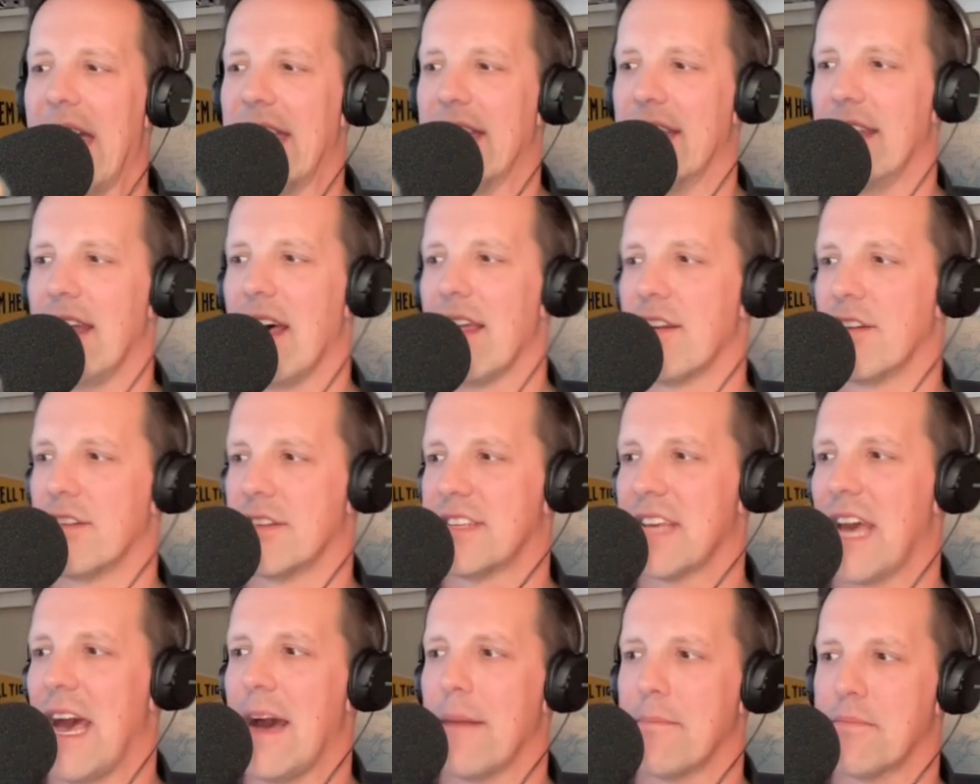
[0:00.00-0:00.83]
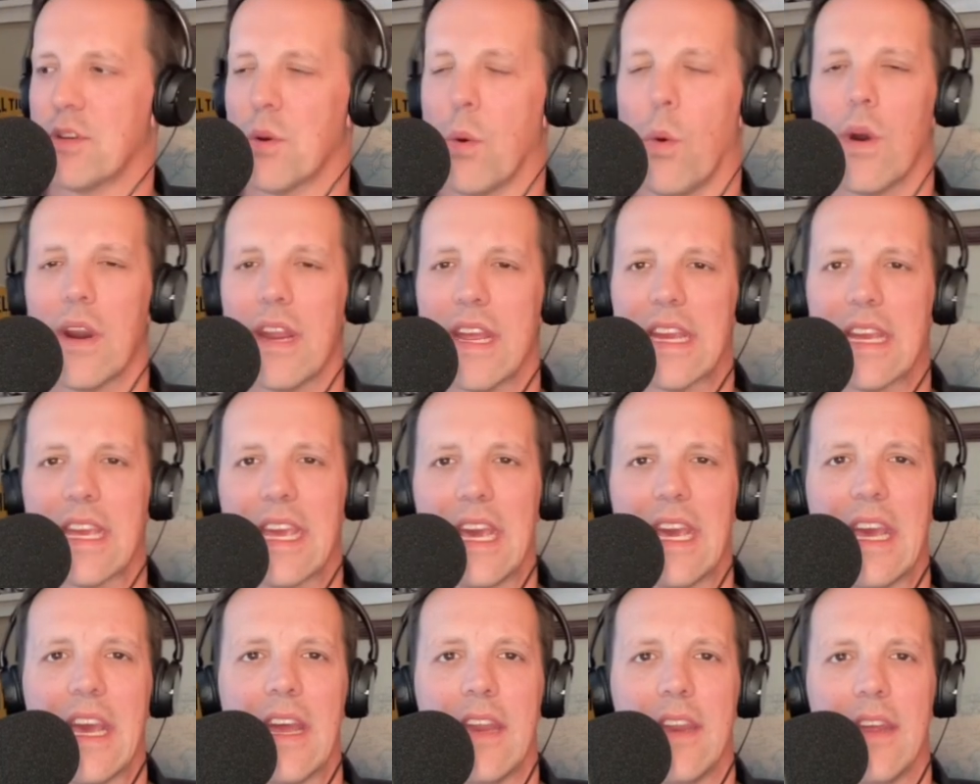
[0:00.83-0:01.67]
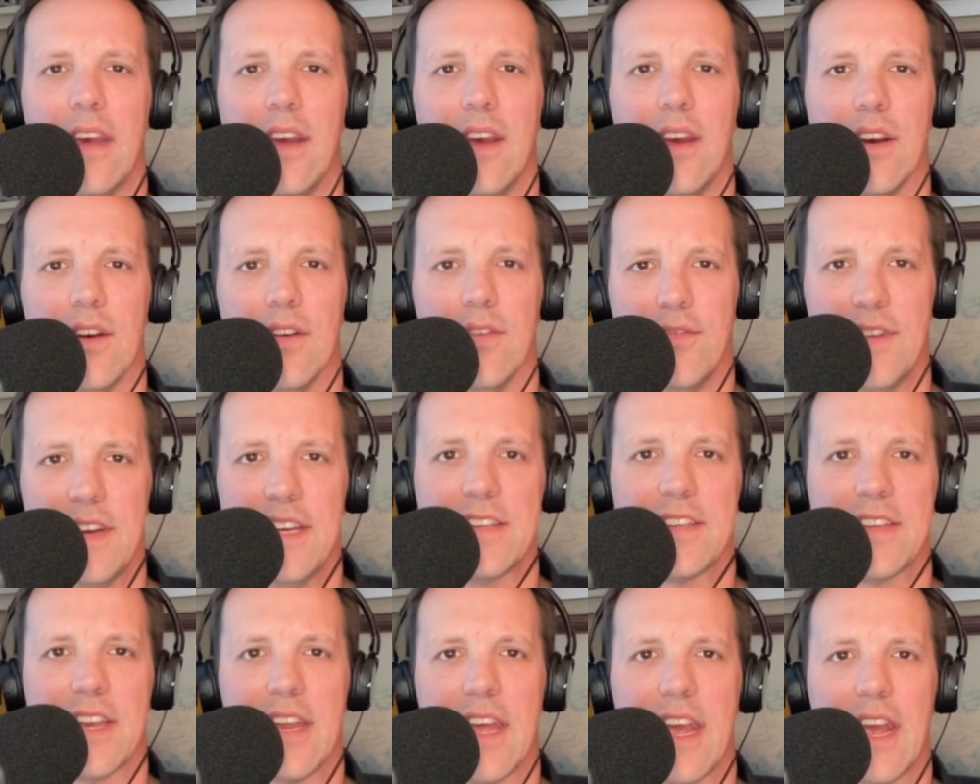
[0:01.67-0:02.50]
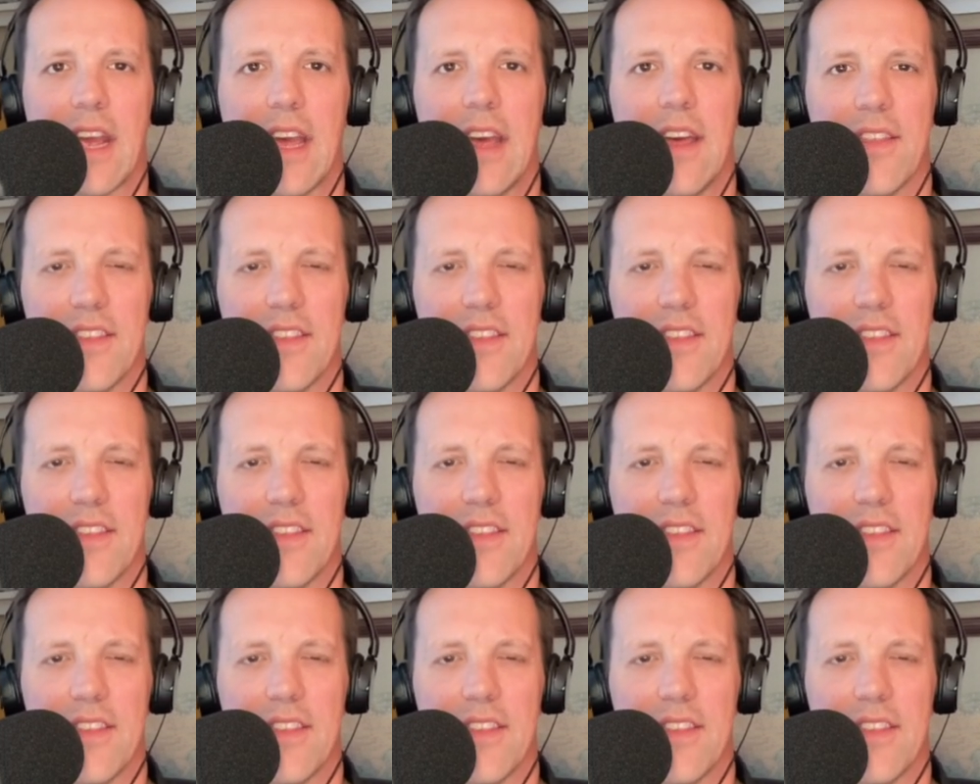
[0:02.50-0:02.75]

Another top 20 kid visiting,